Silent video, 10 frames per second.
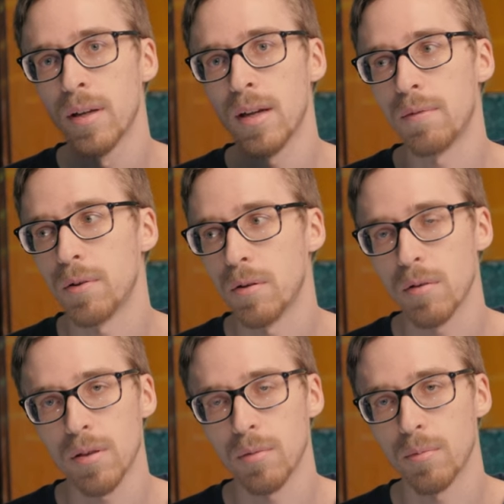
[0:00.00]
If you're
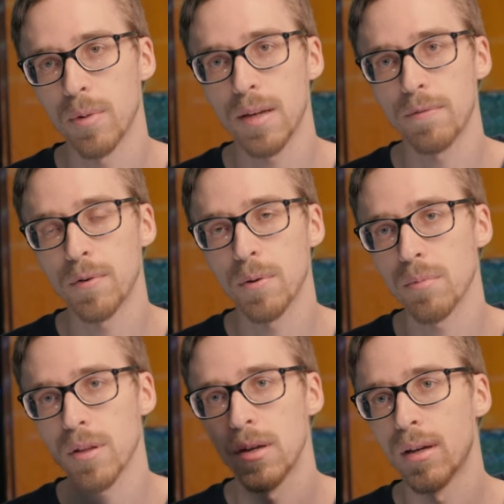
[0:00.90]
using
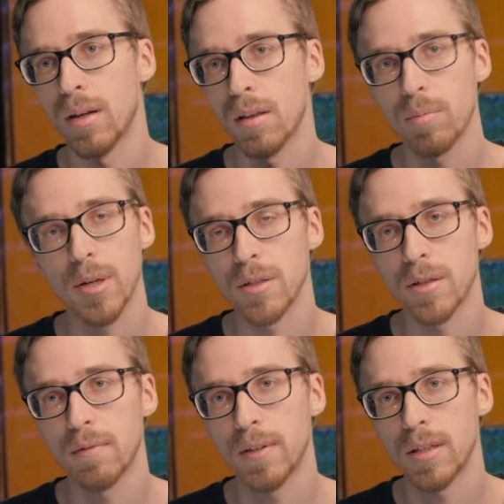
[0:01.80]
waveforms, especially in
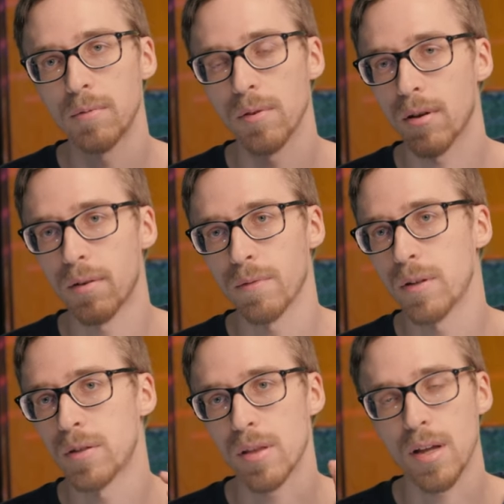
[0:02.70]
DaVinci Resolve, you
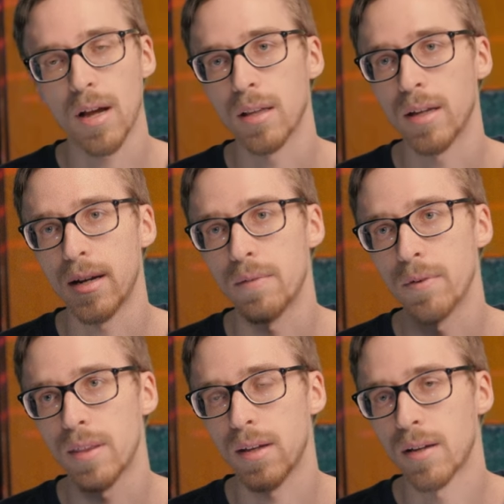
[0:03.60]
can just highlight
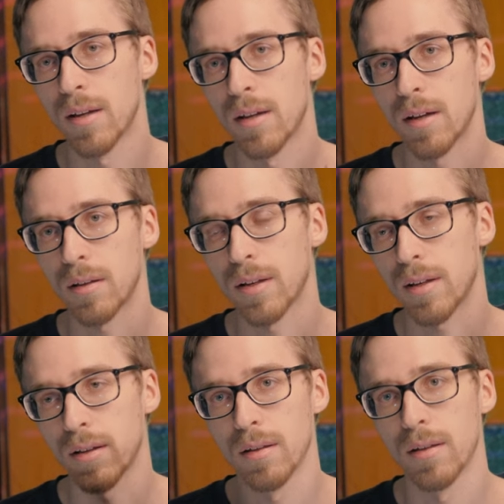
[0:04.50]
everything,
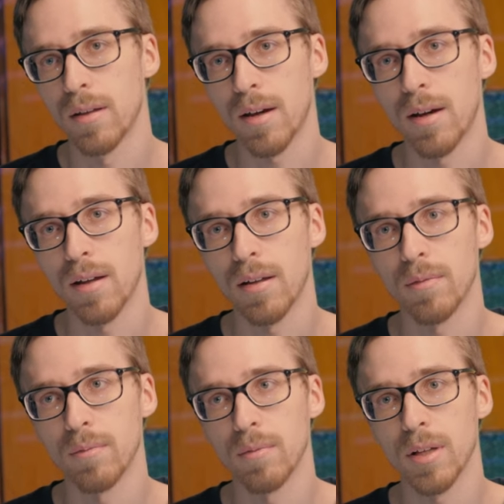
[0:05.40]
click uh,
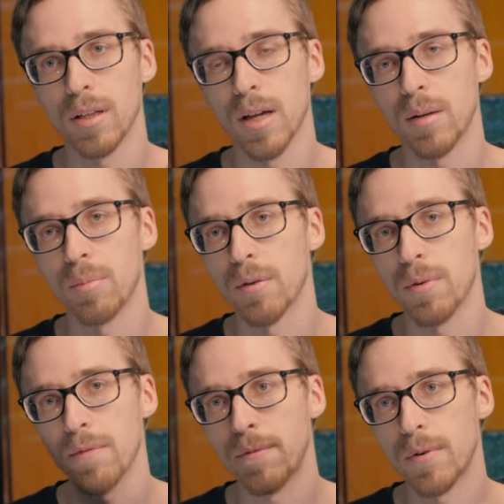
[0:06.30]
align by
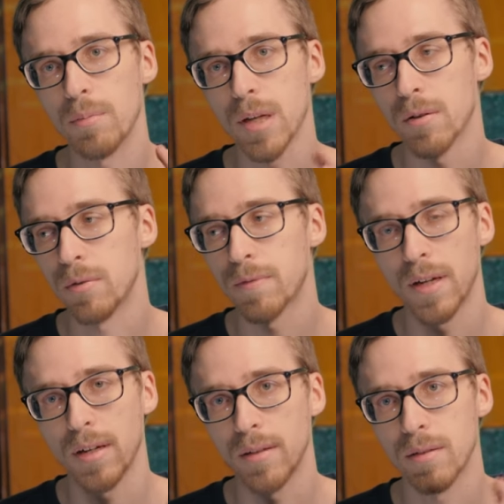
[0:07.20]
waveform, and it'll
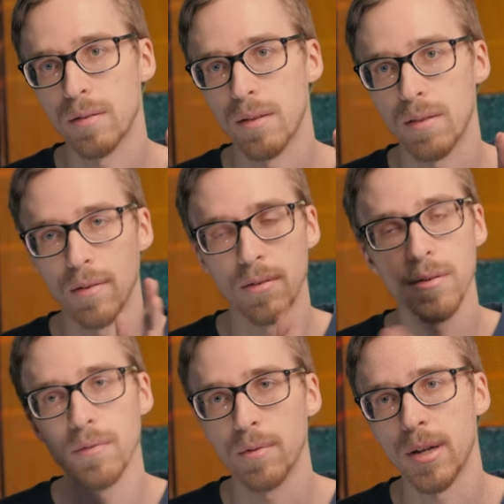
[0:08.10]
find all
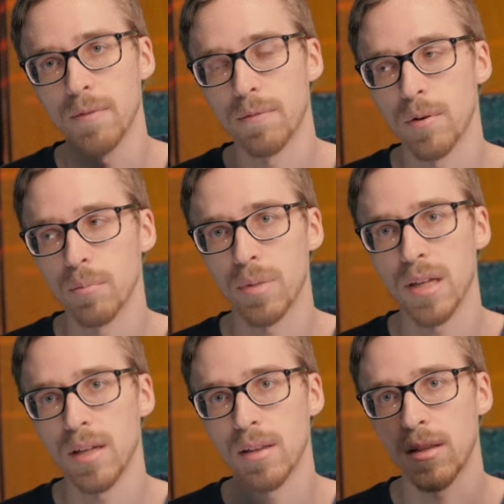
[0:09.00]
of the waveform
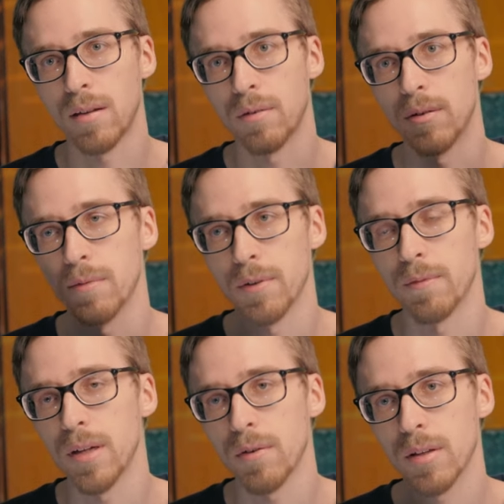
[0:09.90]
peaks in all of your
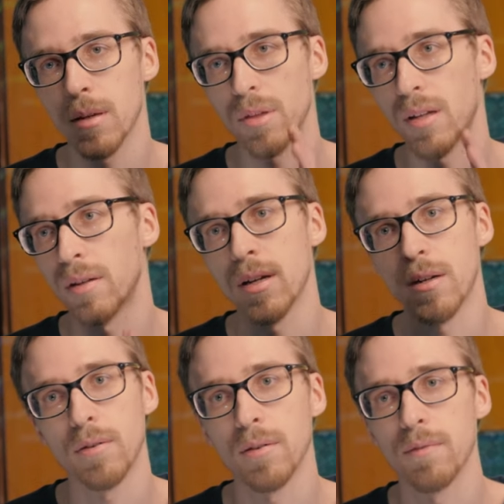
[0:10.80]
video clips and align
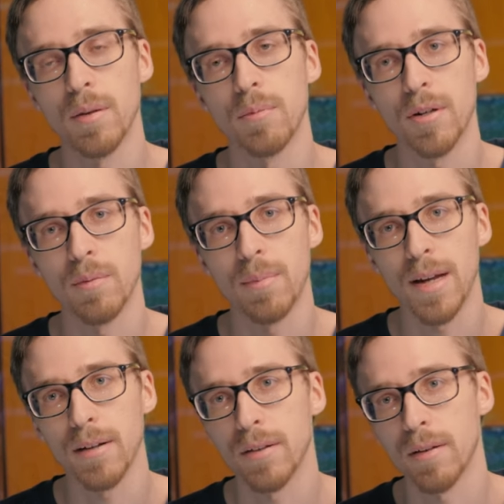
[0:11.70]
all of them
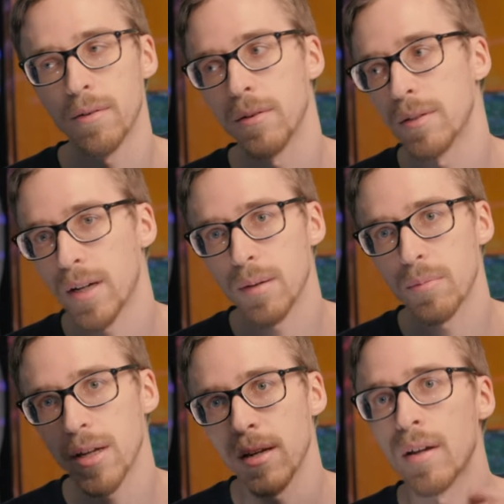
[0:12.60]
automatically on your
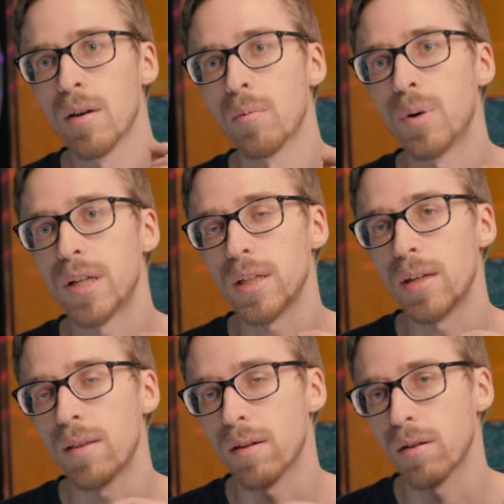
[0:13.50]
timeline, which
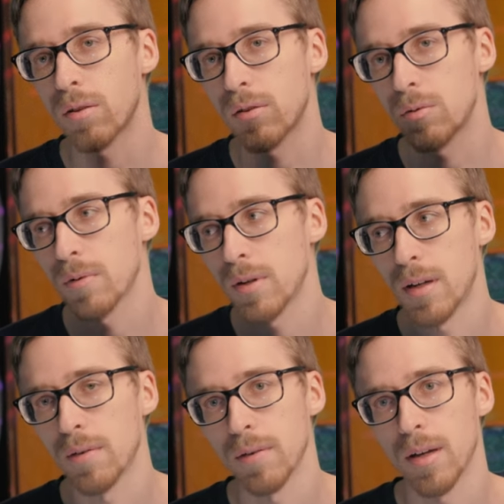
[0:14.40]
is an
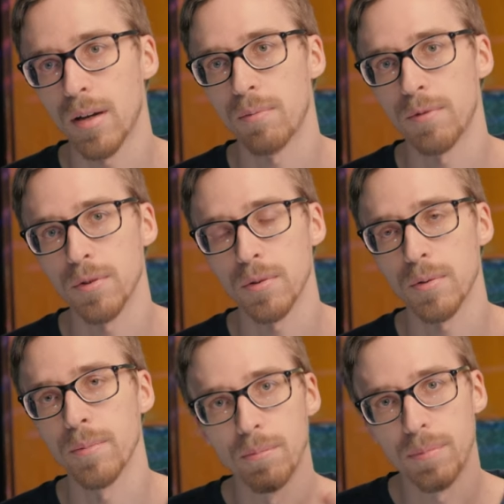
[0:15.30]
extraordinarily helpful
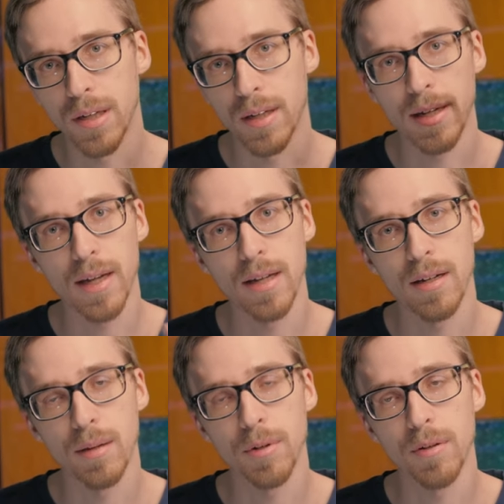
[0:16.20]
tool. But again,
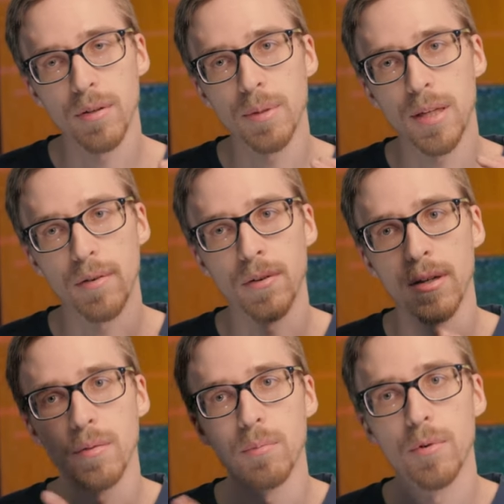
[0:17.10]
I'm going to be
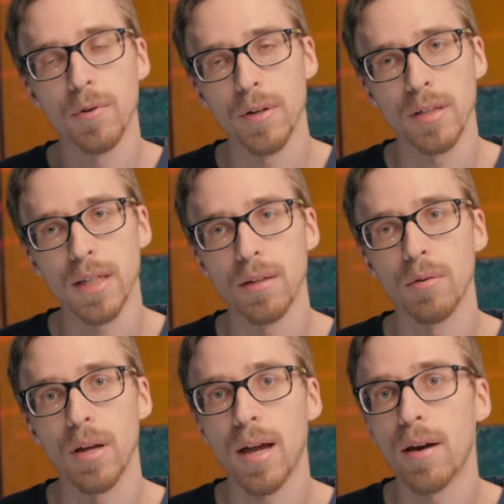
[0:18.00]
going more into
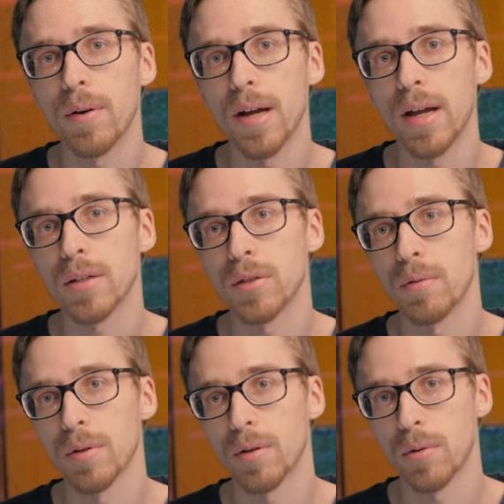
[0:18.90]
how I actually
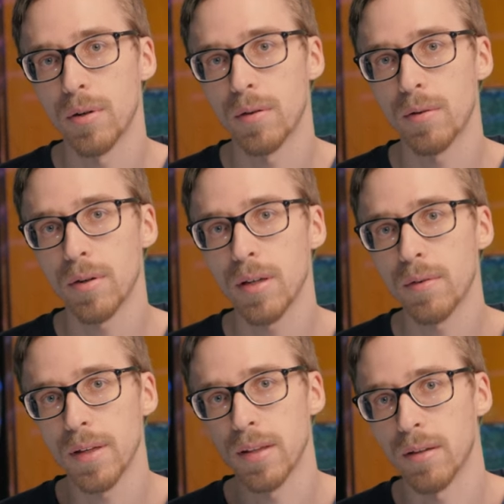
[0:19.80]
recorded
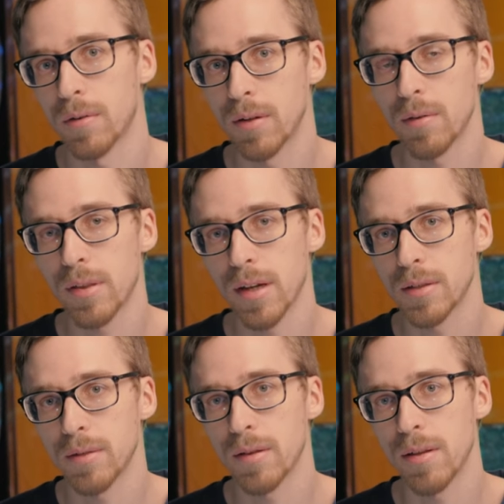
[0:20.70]
audio in the audio
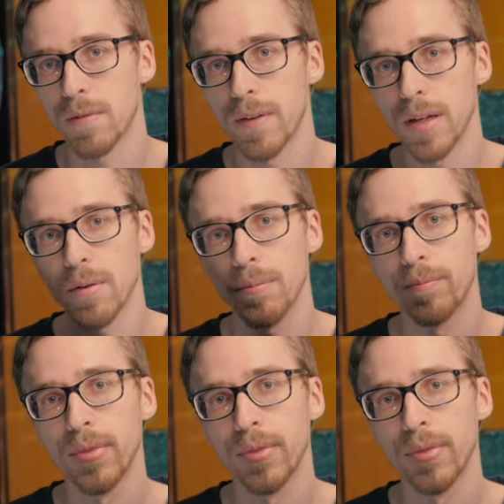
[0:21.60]
section of this video.